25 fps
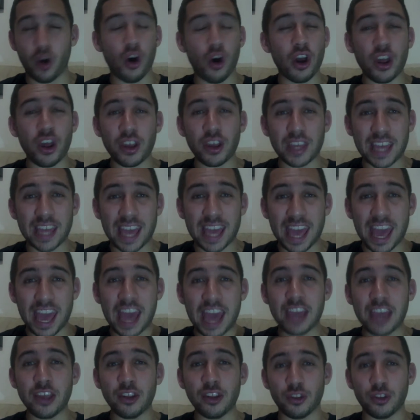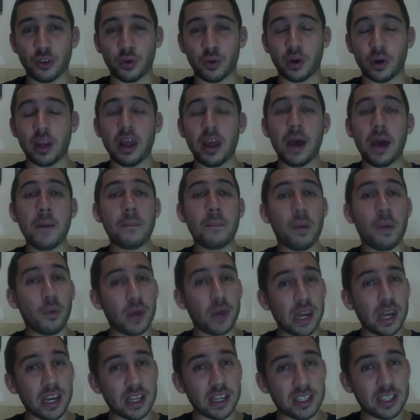I don't care how you do it, but
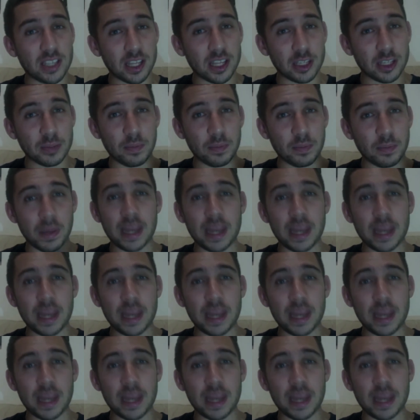we need to sell as many